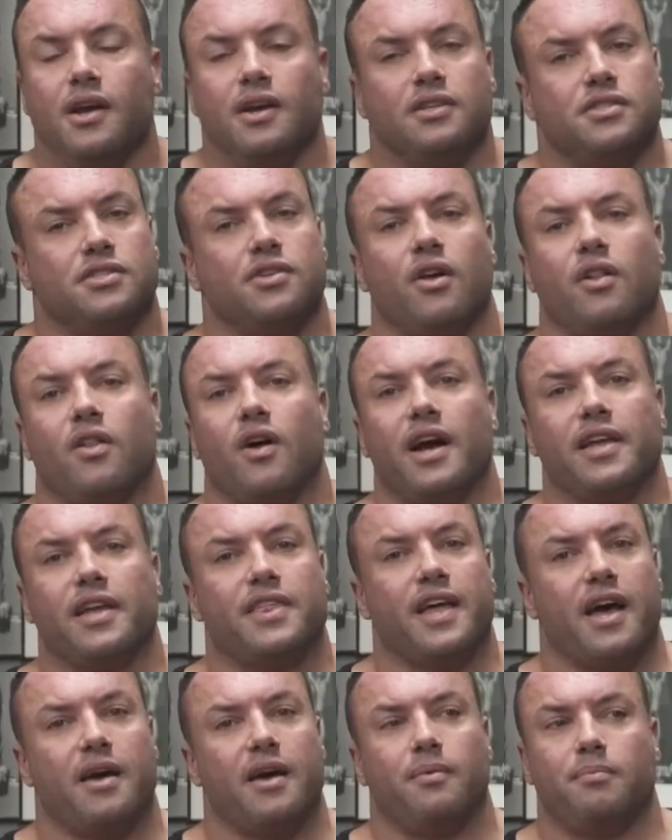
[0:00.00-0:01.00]
It's not like
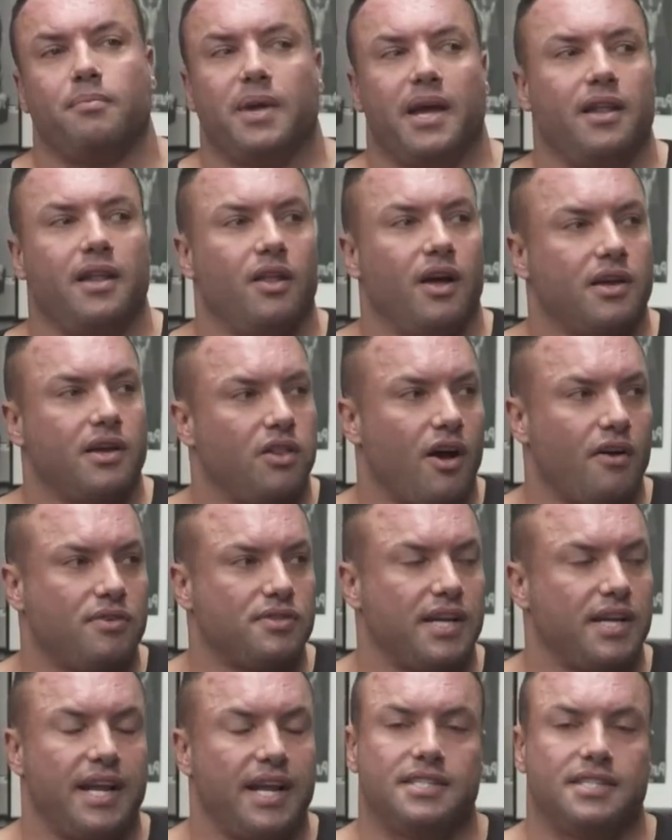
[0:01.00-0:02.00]
that, man. Like,
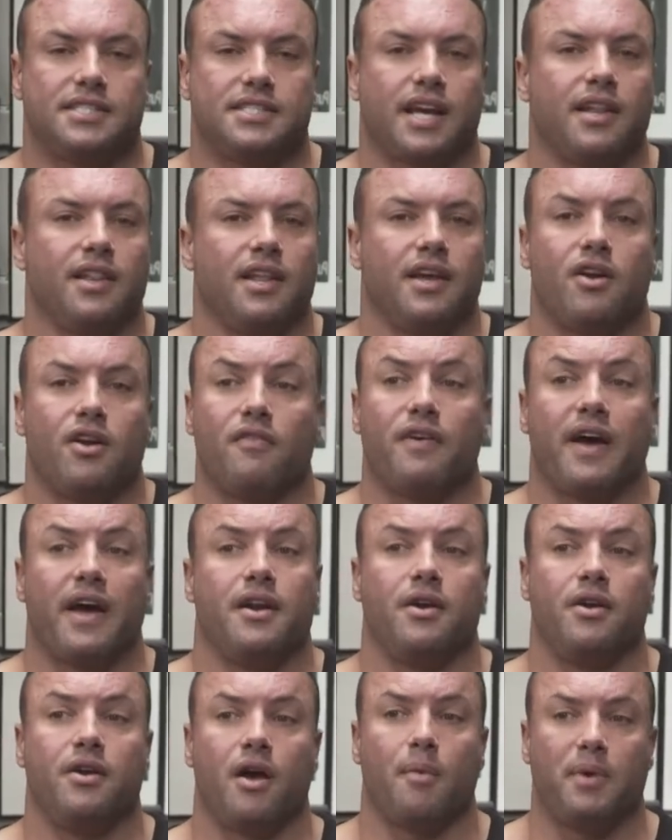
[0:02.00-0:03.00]
life can end suddenly, and I've had
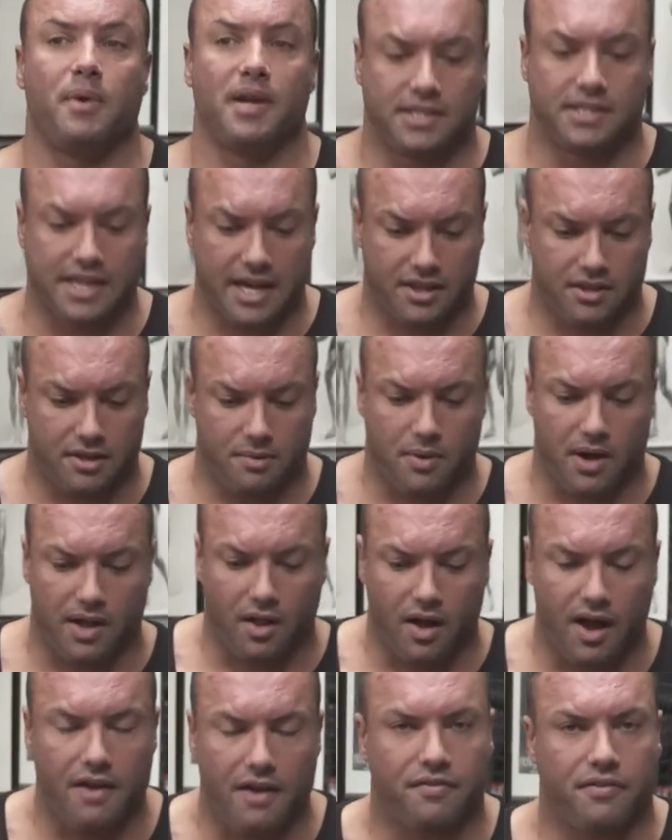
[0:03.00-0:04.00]
a bit of death in my
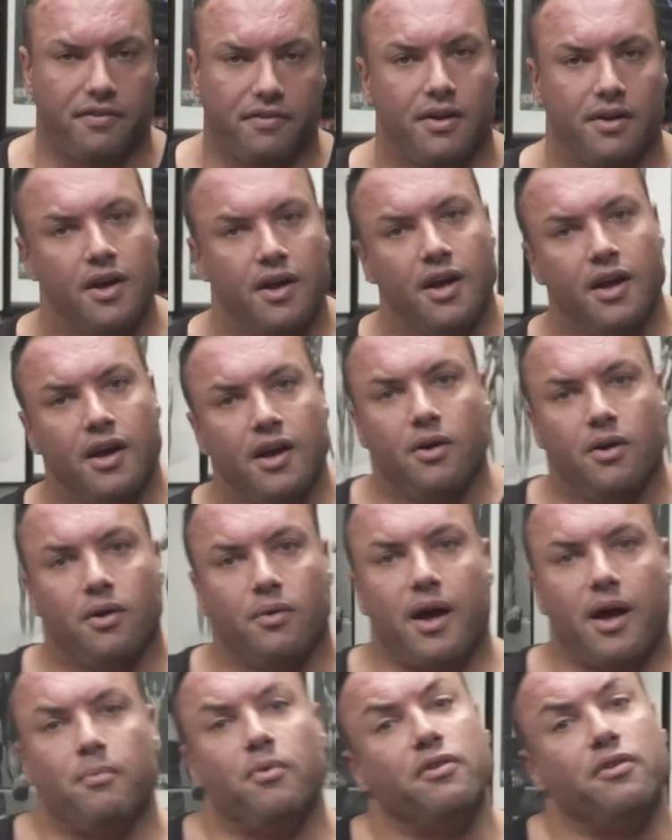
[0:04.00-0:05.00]
life
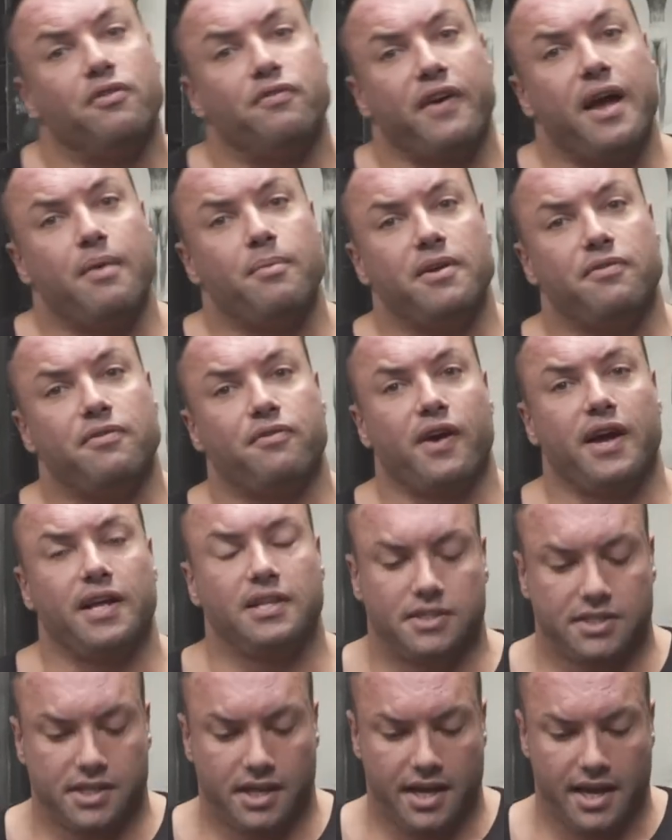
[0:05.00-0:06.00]
with family,
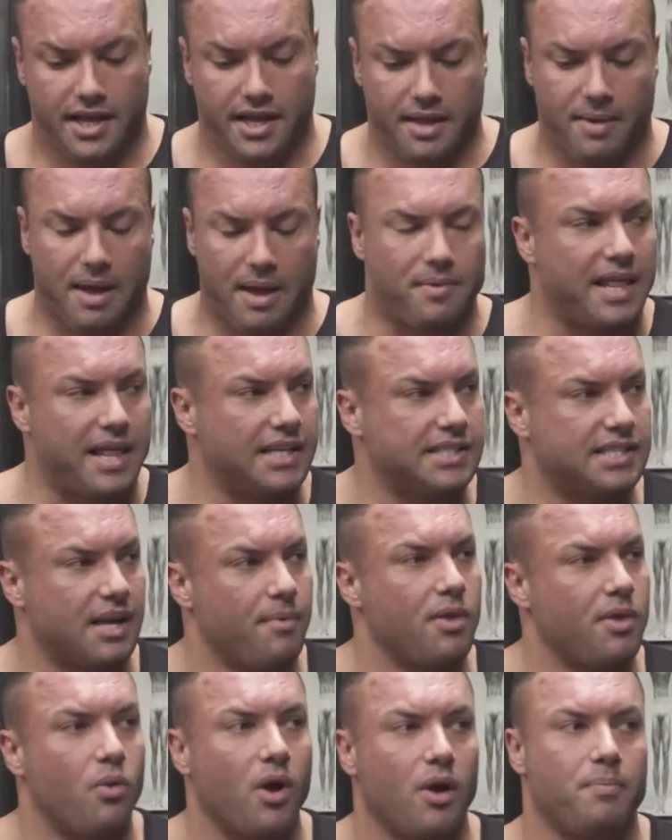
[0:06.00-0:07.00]
friends, and then maybe that's
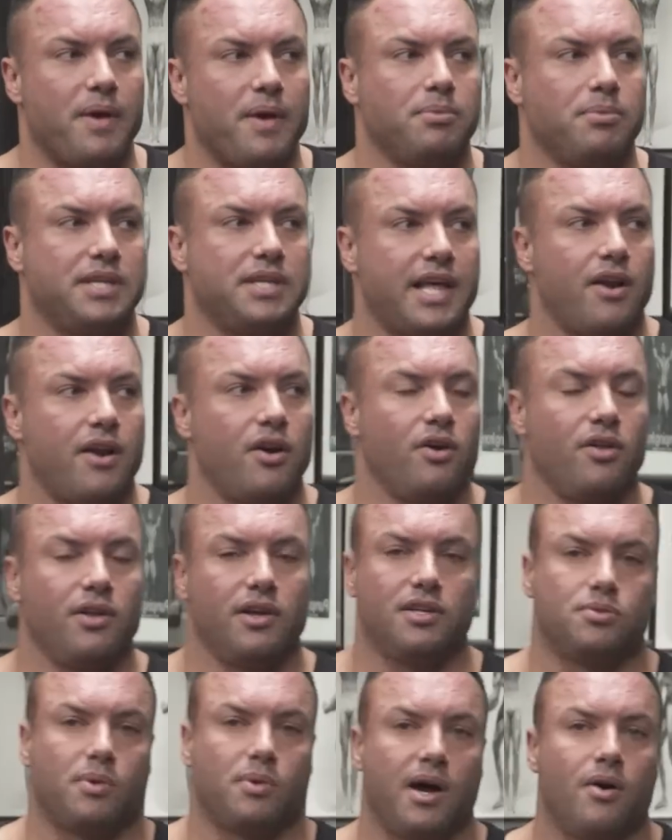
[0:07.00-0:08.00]
something that woke me up to that early
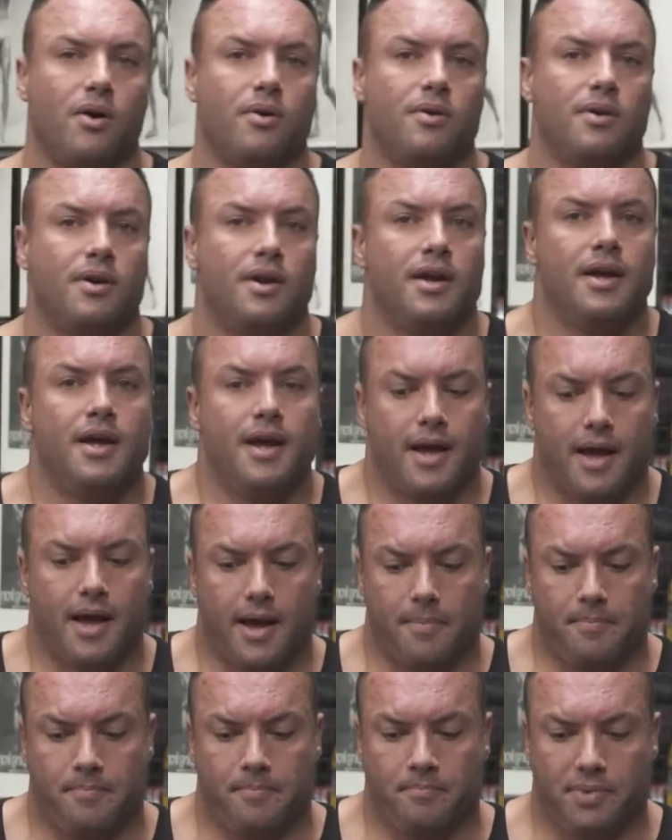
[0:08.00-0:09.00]
as well.
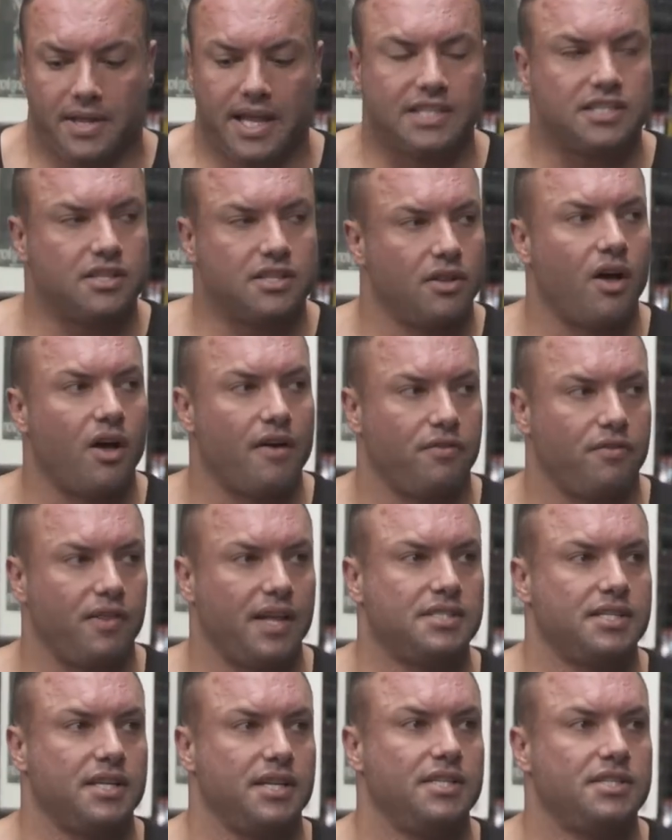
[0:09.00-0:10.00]
But that's a life
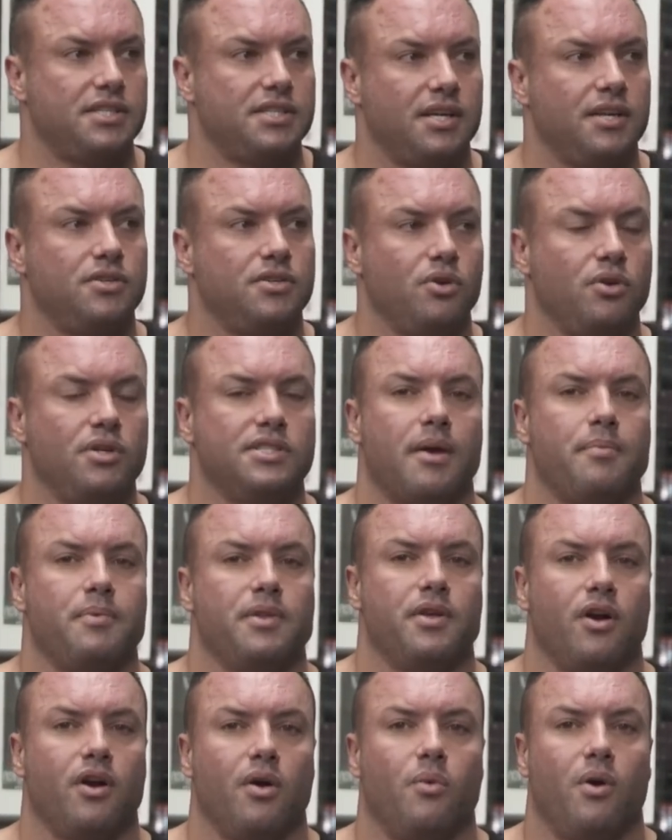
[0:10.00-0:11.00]
lesson, is doing something
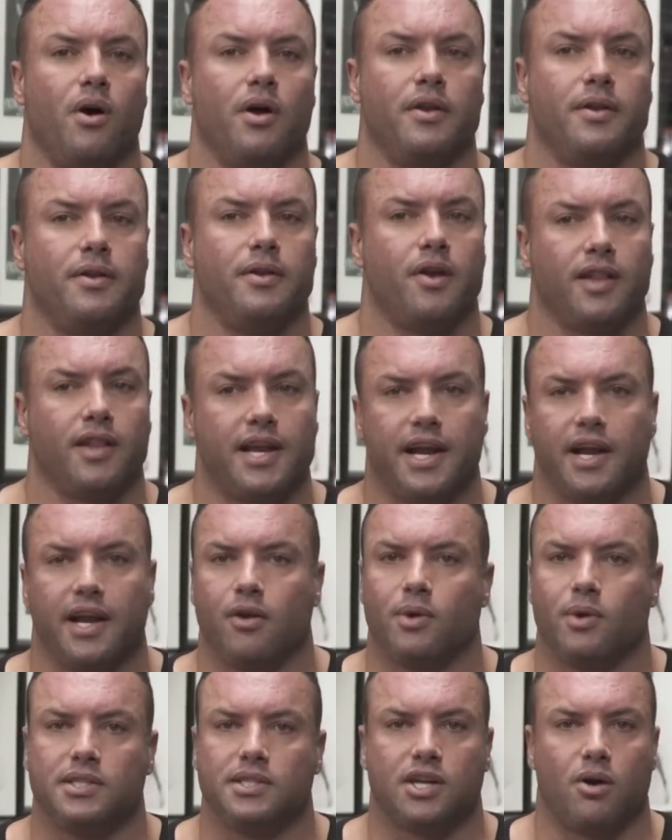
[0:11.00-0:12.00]
that I want and not letting
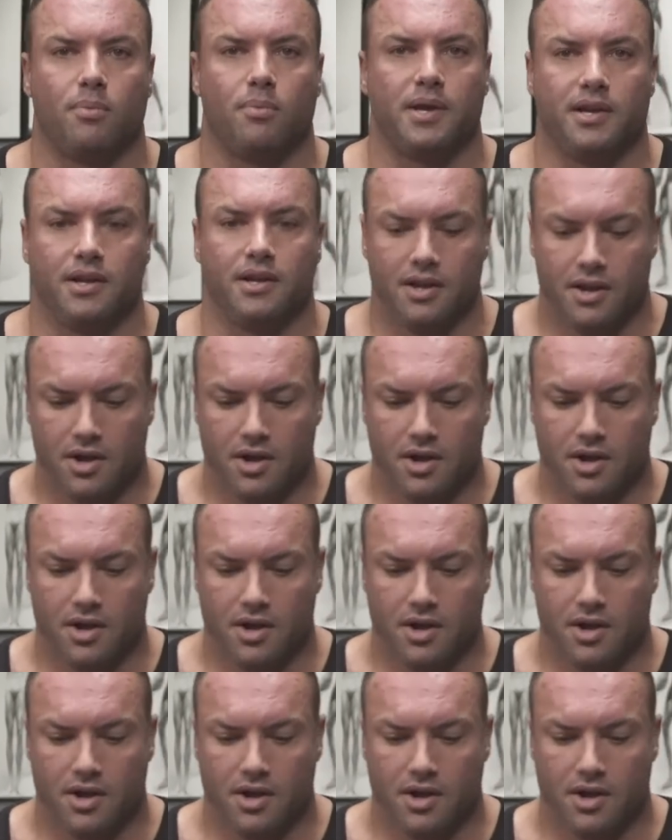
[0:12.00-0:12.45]
anyone tell me